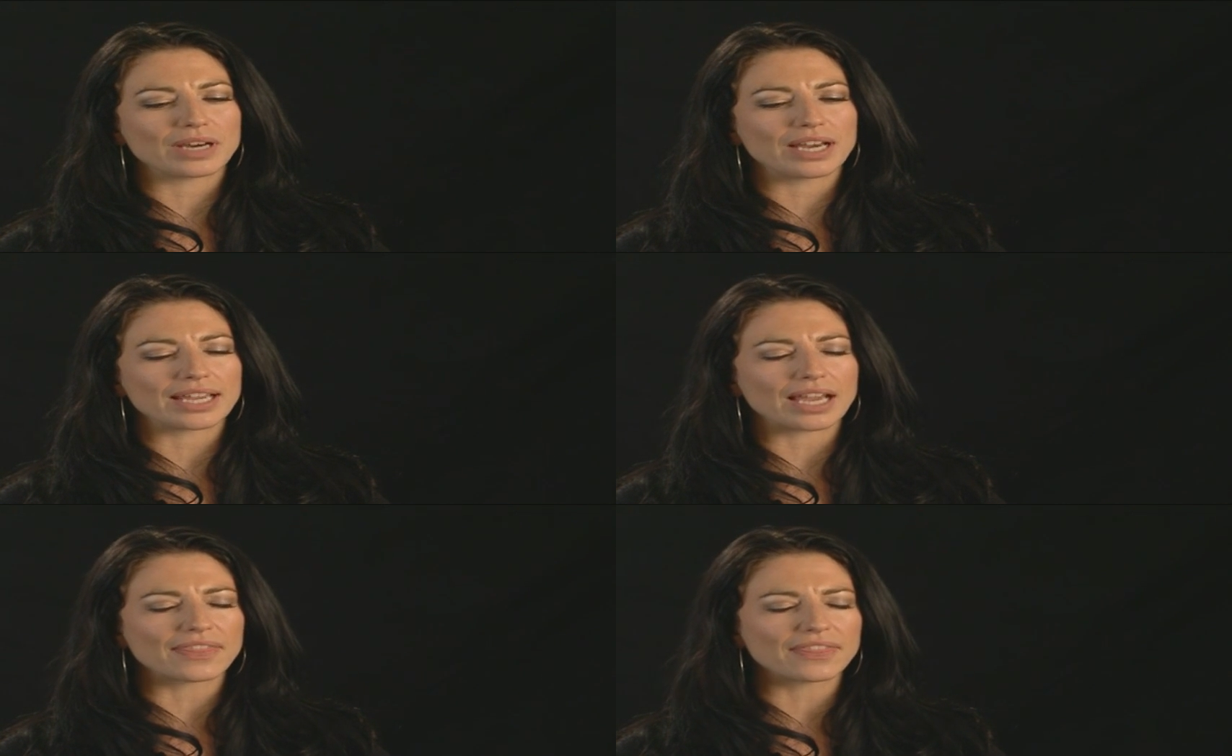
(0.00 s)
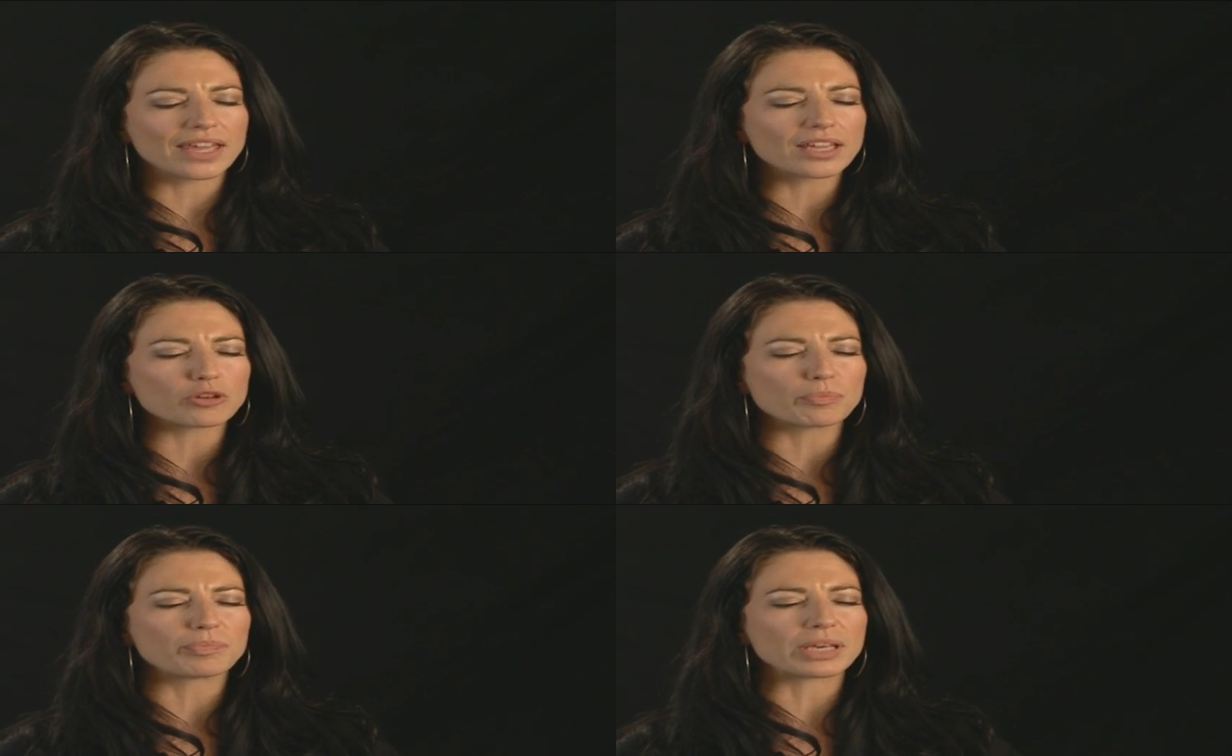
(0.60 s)
I
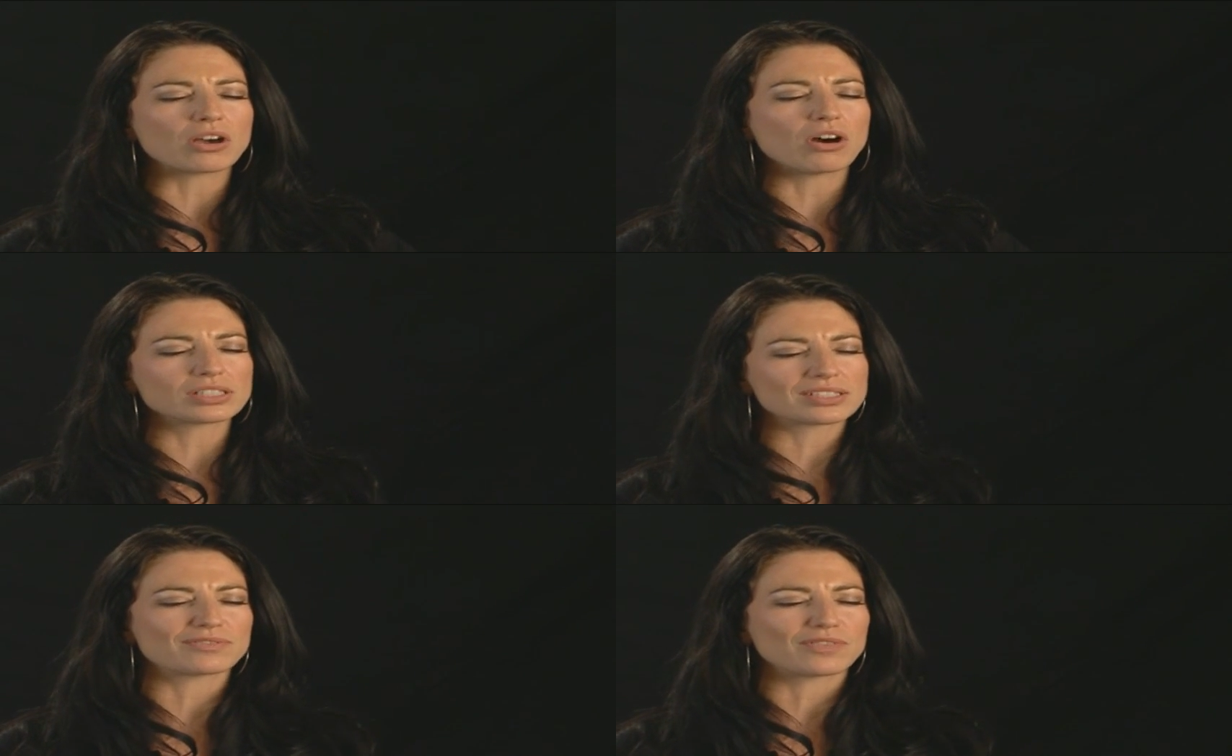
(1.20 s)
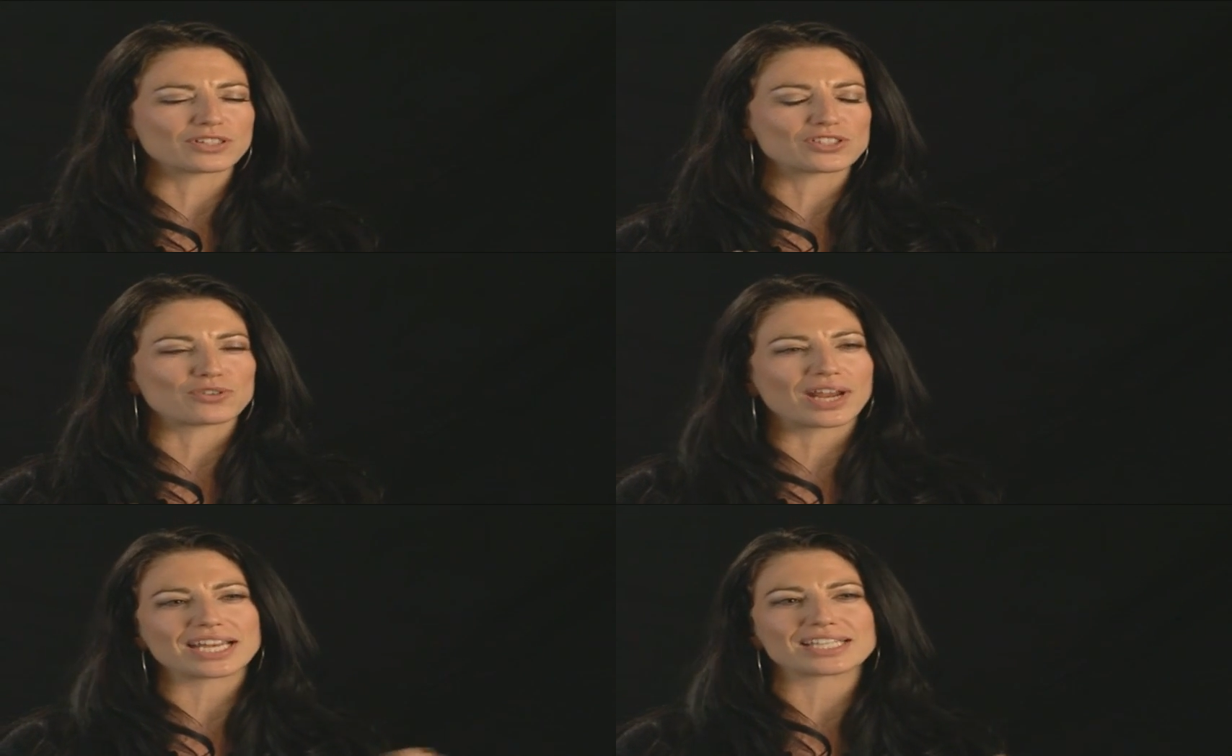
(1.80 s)
think because of
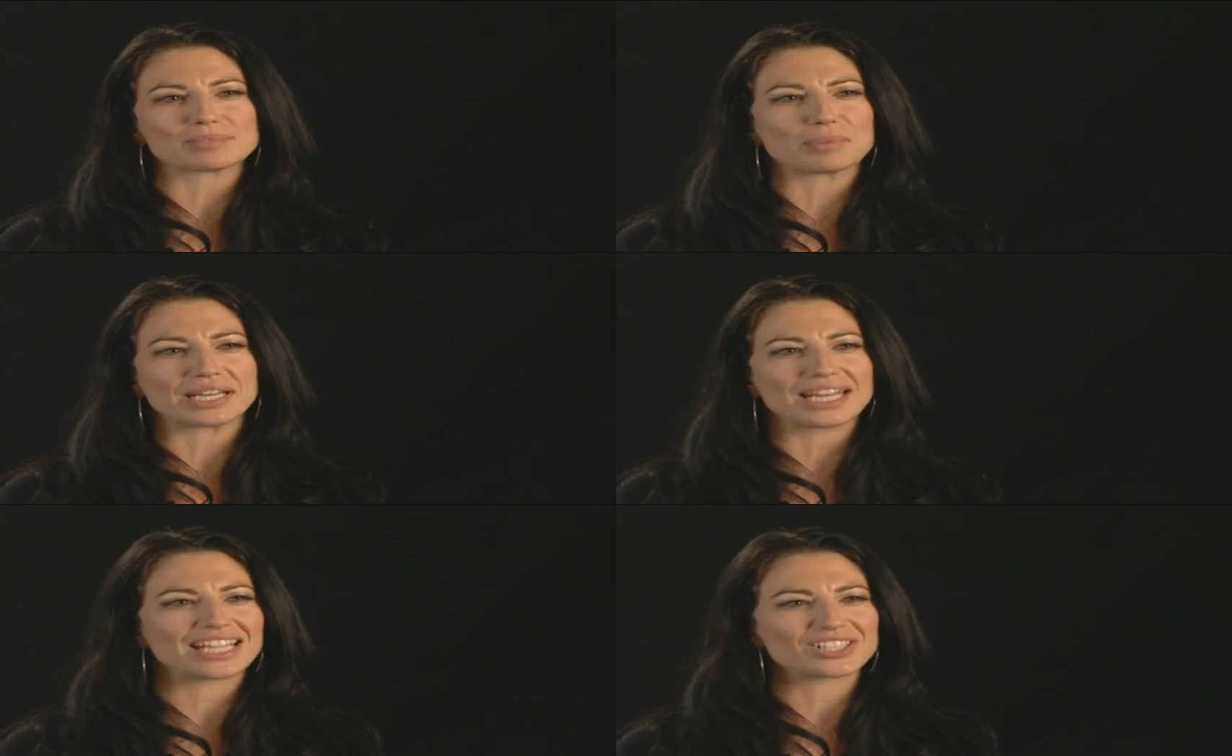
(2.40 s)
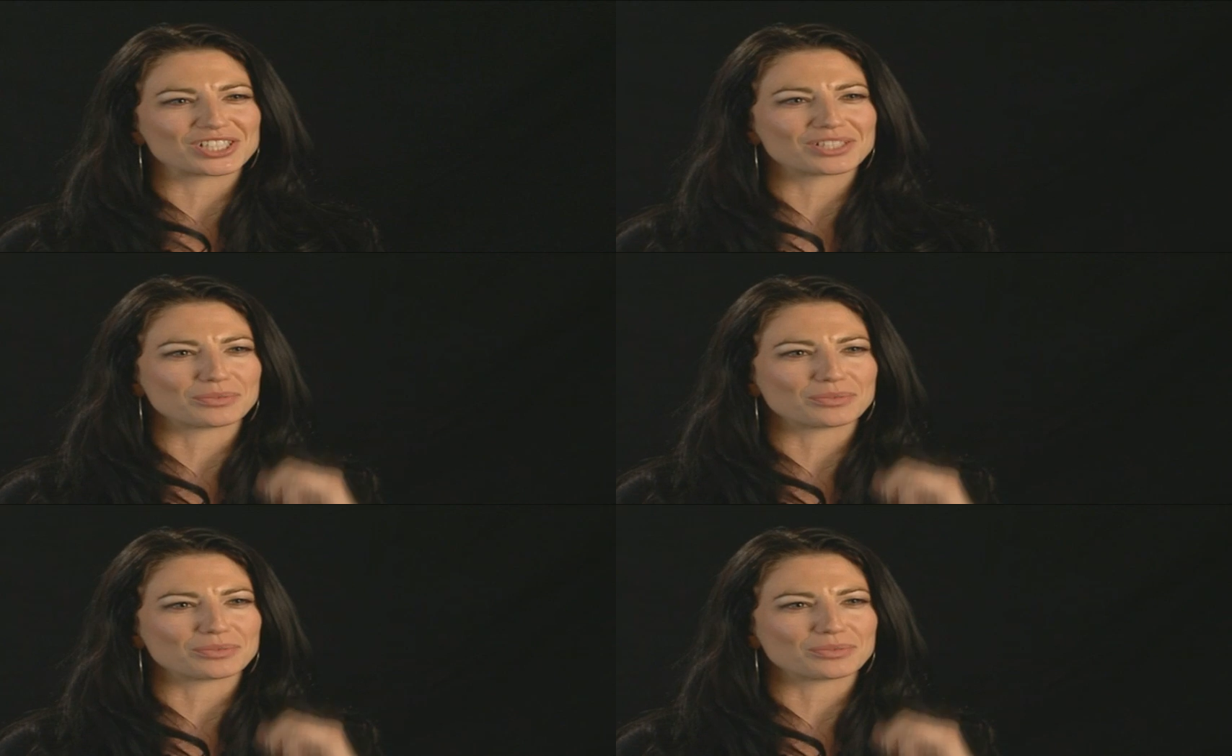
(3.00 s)
Australians by nature,